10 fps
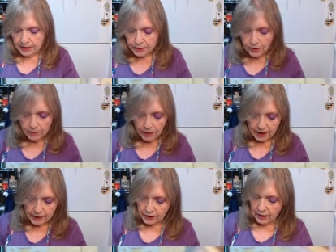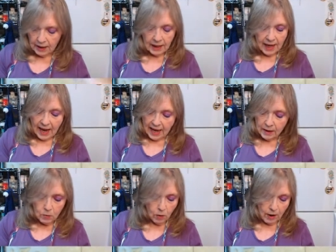a pastry brush.
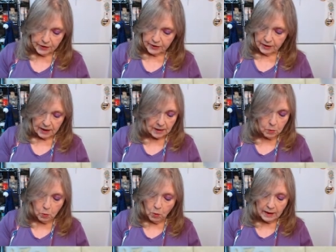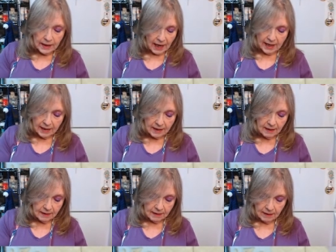Egg wash is one egg